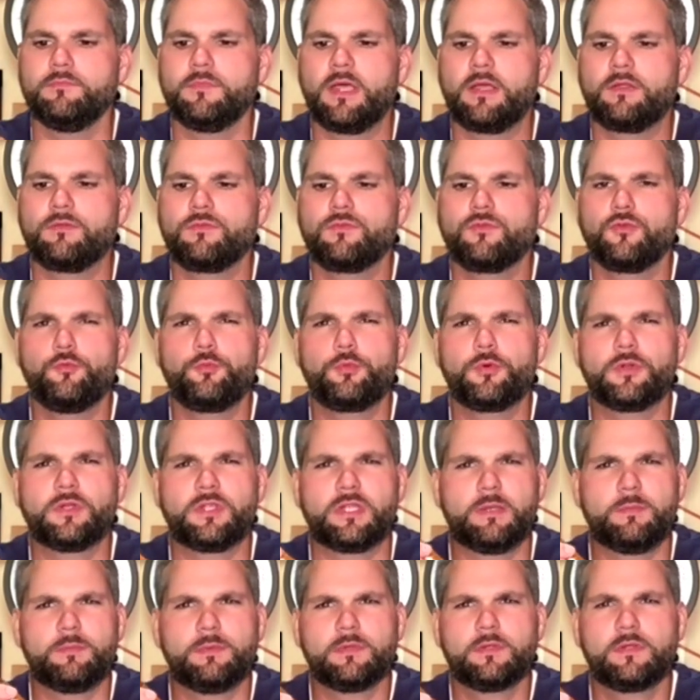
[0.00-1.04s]
Not super
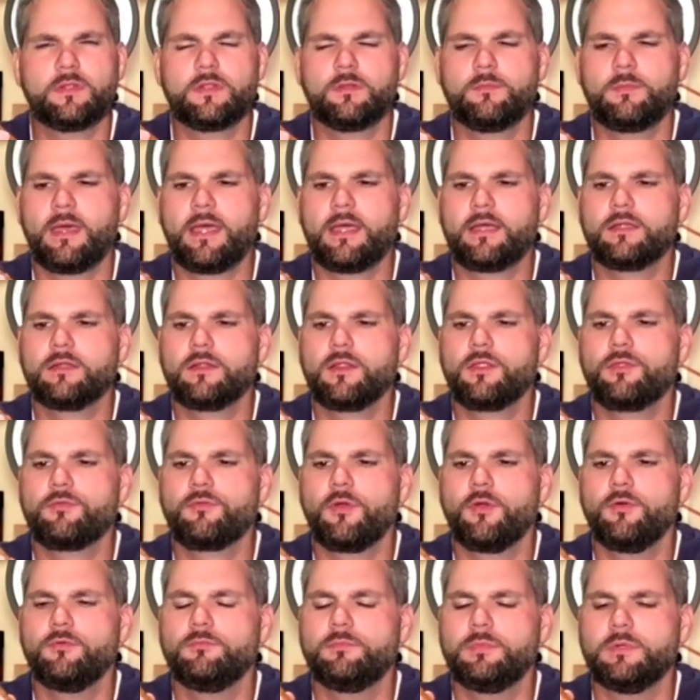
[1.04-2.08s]
deep into the back of the
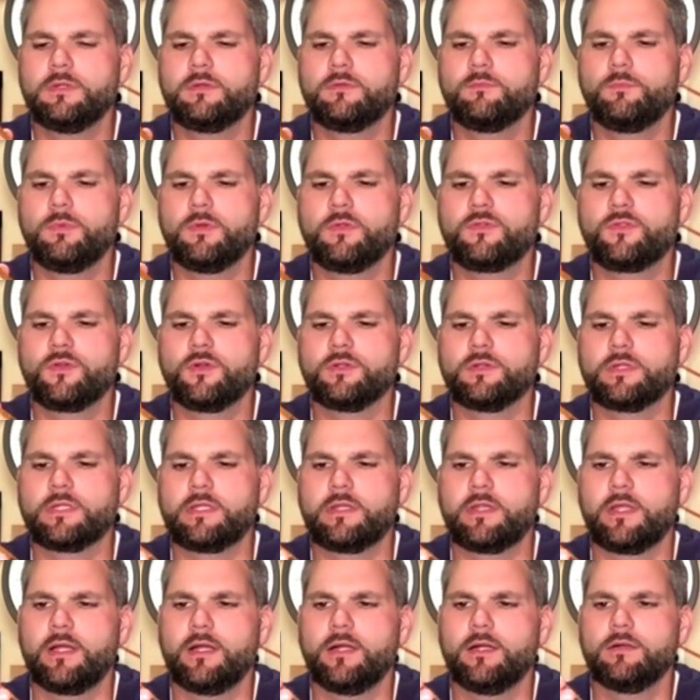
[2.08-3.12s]
throat, but
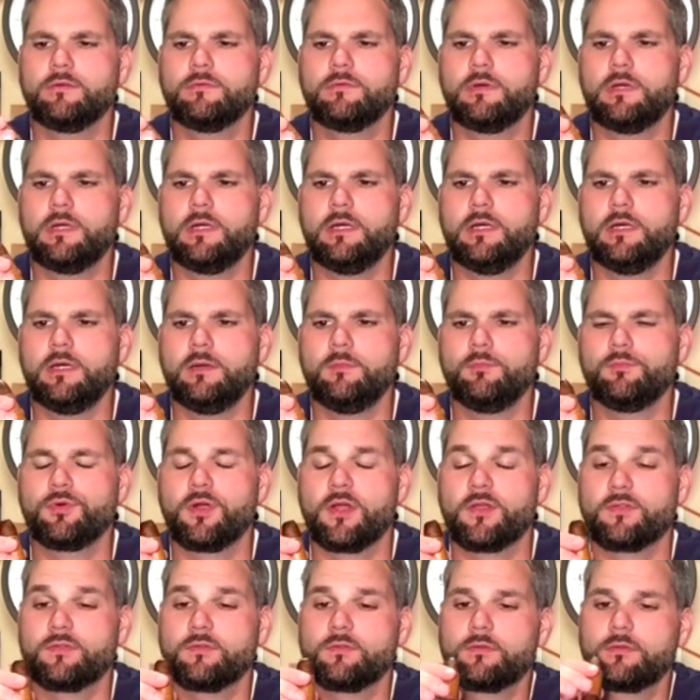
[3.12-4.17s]
certainly there and
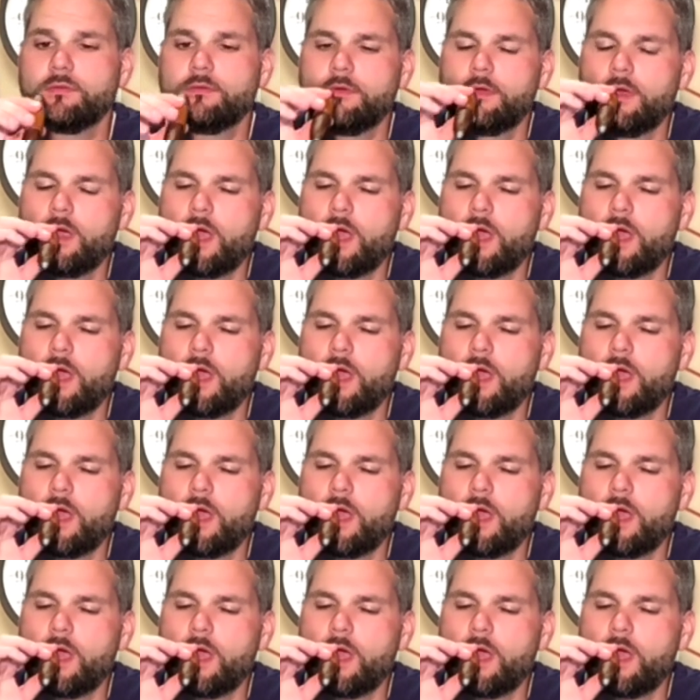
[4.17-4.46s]
present.